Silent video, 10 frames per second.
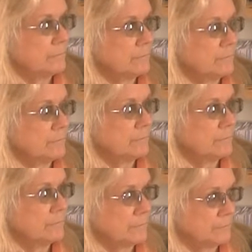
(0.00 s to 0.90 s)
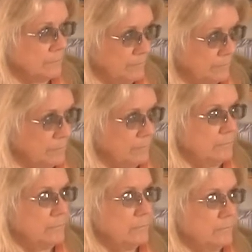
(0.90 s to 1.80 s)

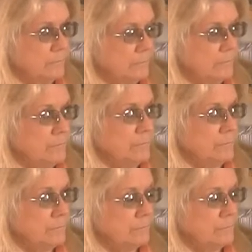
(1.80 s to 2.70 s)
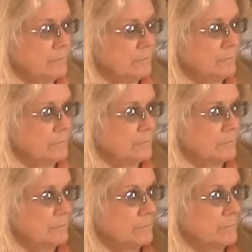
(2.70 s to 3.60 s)

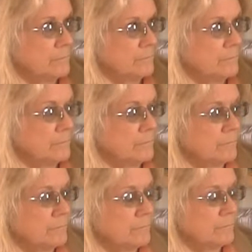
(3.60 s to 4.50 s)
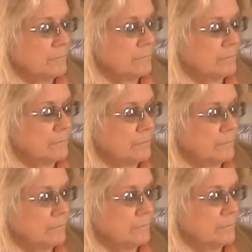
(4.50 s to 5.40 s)

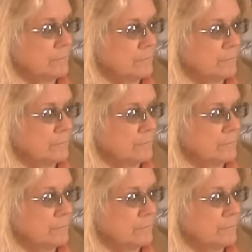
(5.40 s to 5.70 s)
This person isn't speaking.